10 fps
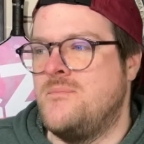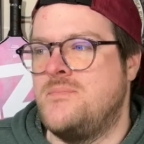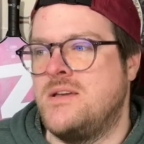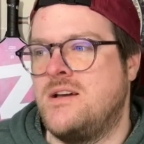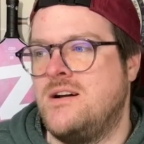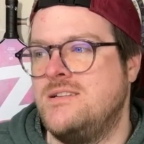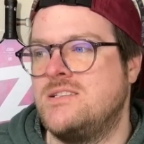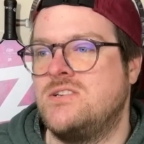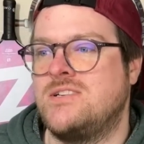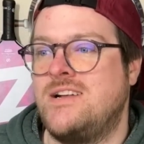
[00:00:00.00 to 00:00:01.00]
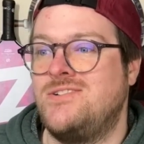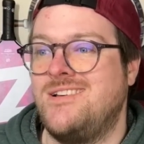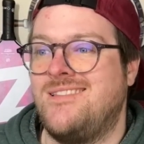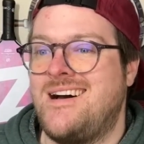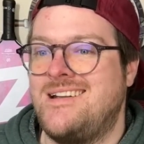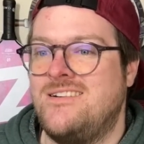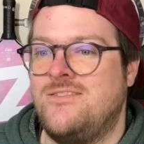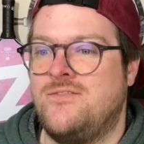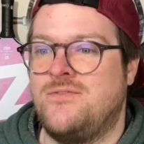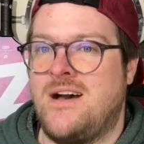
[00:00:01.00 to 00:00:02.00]
because there's actually a lot
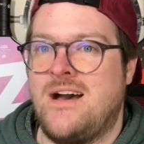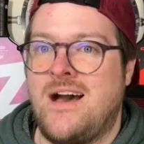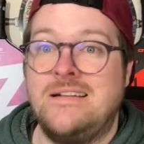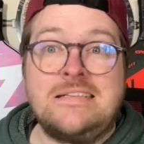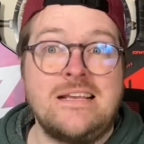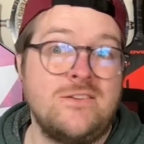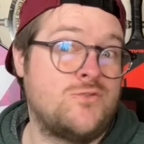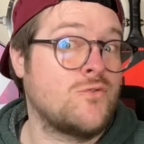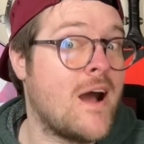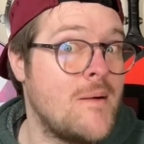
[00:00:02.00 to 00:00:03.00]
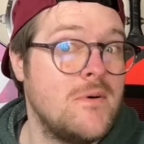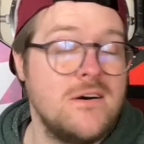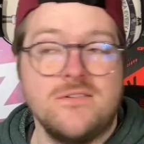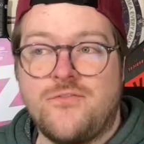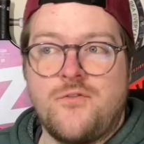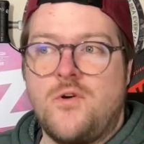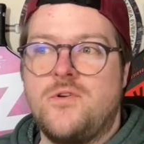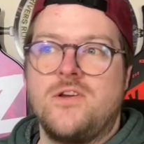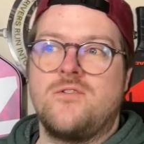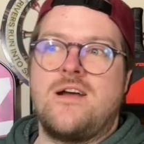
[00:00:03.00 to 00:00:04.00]
of, I'd say, drama
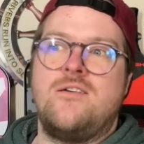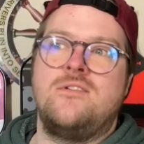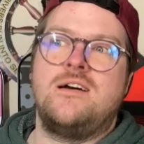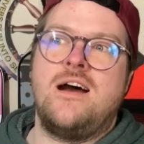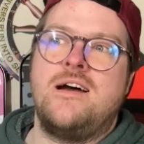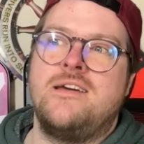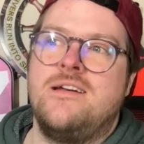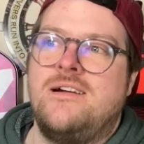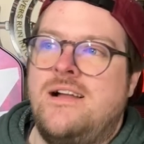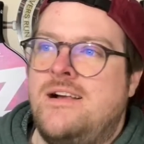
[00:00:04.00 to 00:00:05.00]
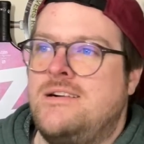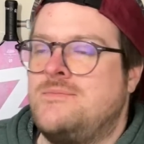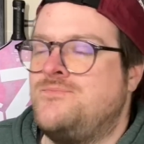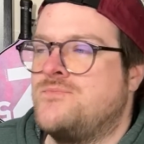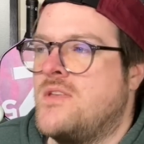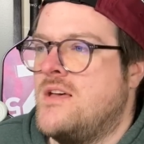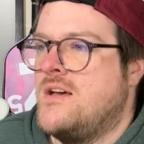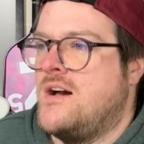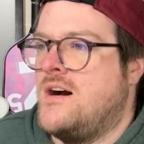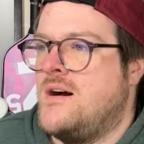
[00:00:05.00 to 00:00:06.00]
floating around on it, and
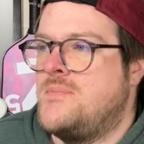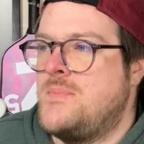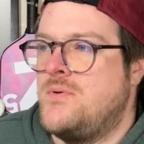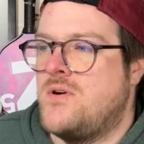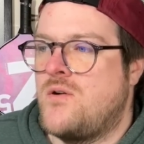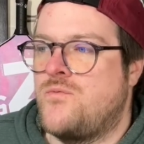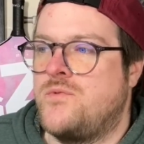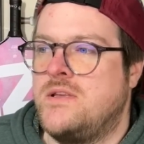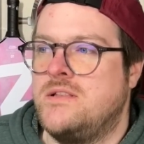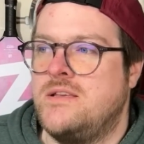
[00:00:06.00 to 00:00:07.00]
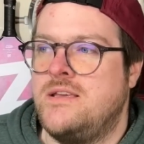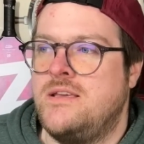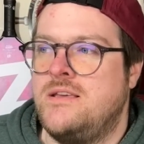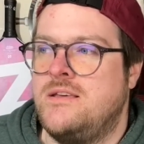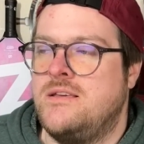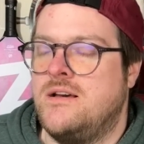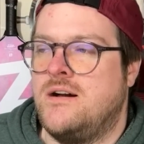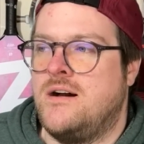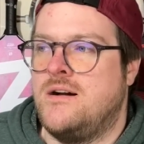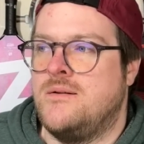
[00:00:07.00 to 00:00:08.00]
people are really
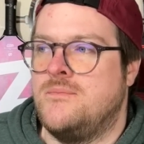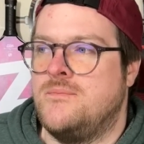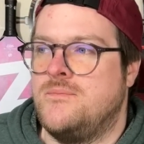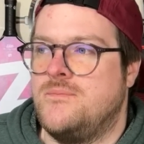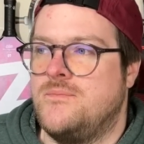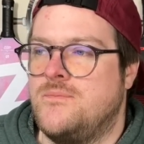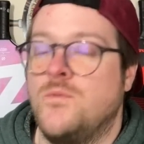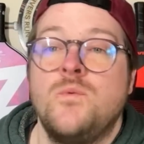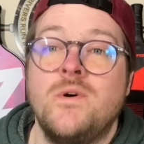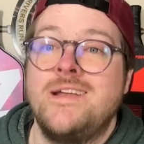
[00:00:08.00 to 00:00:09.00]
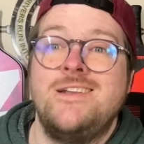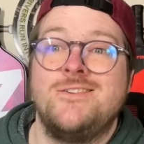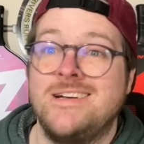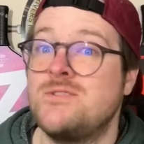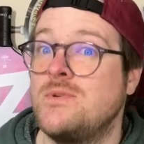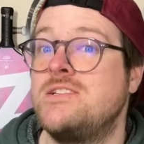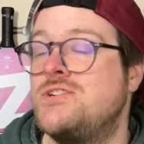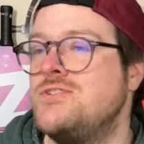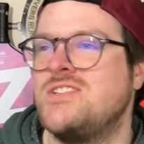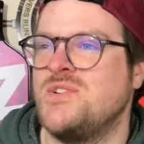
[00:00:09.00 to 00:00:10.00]
we'll get into it. It's
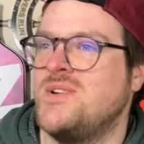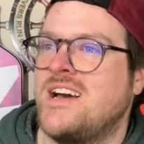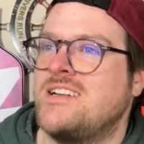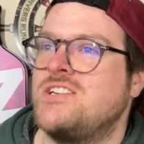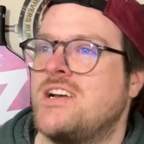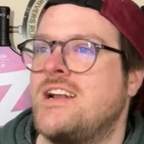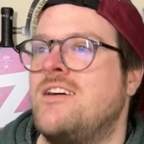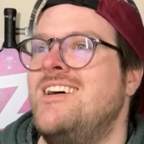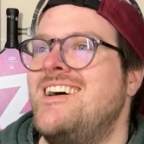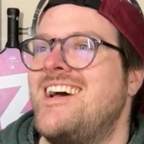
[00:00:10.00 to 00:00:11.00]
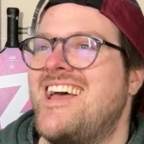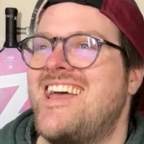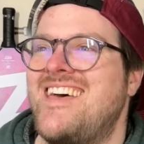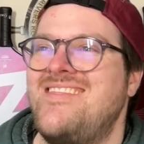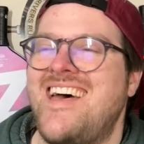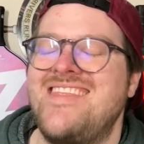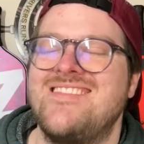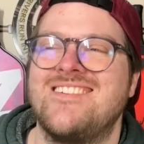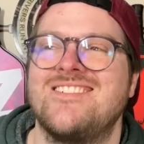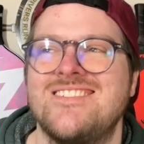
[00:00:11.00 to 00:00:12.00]
juicy. We got to check it out. And then
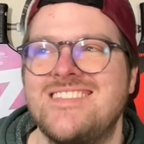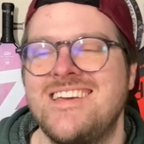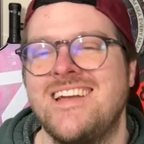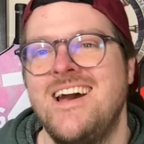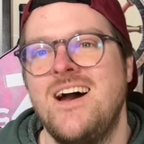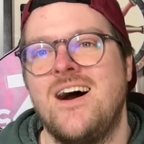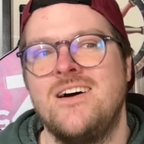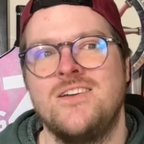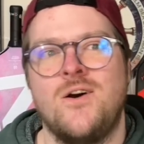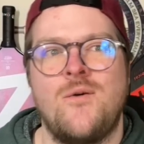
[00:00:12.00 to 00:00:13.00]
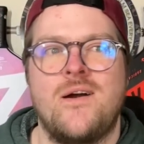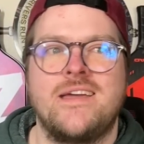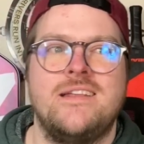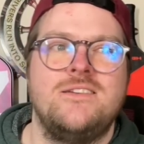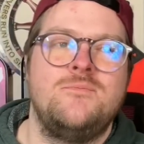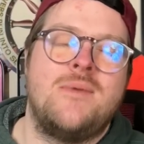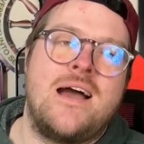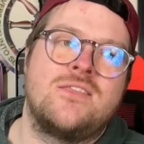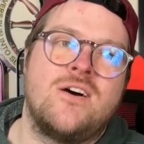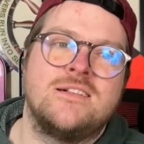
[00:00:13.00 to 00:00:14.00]
the third thing, I want to get into
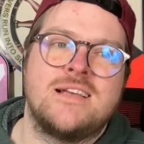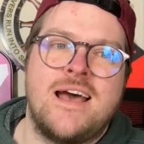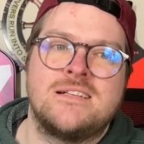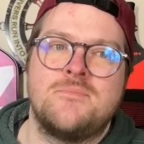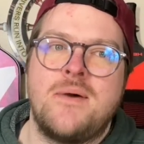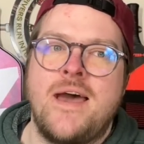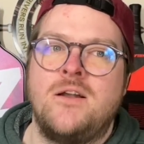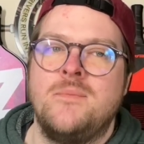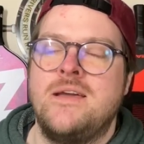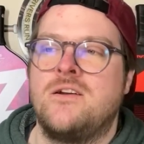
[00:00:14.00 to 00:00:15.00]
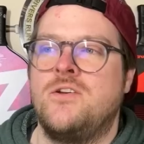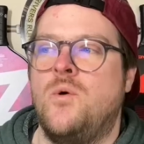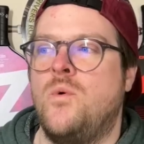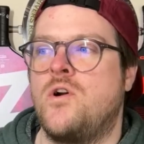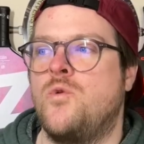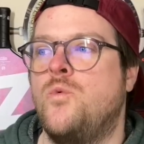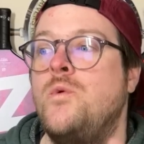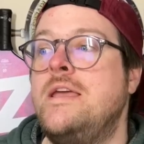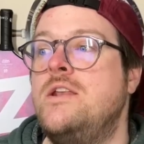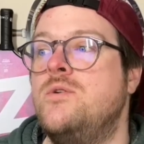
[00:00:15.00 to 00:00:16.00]
my thoughts as a paddle maker. What are
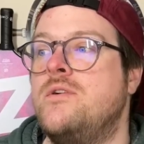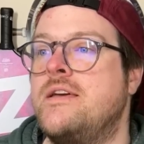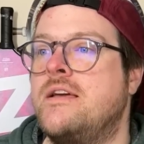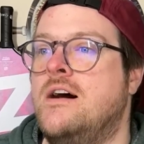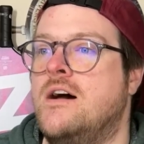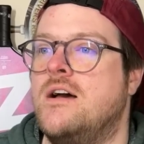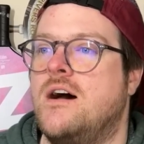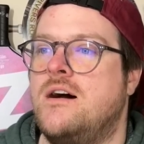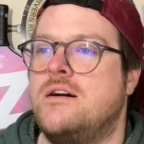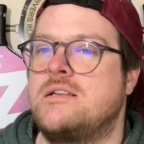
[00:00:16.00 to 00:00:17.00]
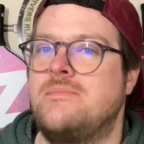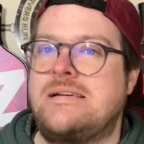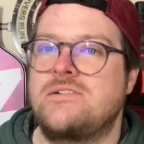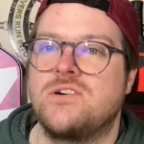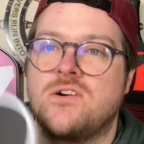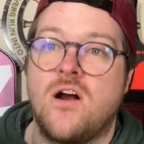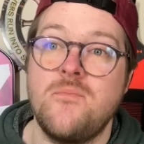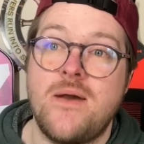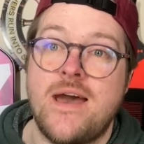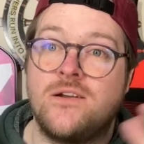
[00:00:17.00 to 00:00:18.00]
we doing to make sure our
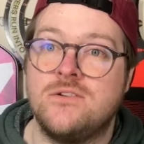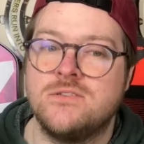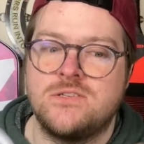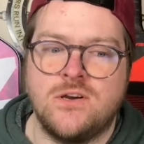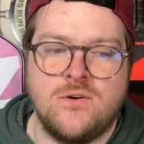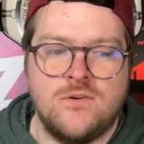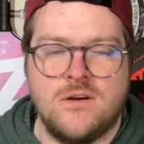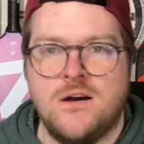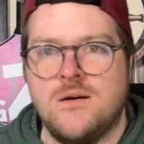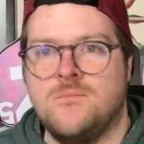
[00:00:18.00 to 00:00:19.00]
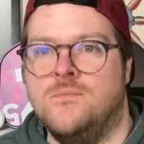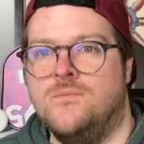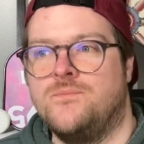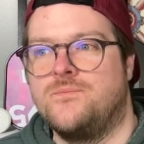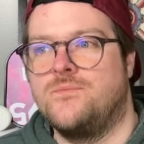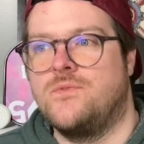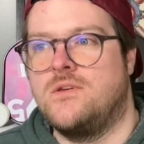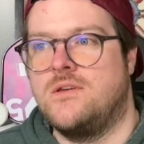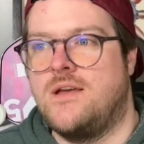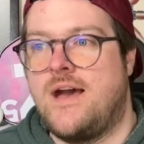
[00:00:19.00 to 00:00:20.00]
paddles don't
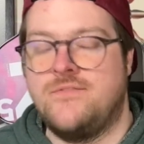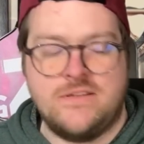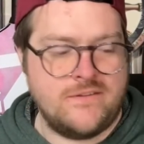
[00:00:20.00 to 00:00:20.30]
have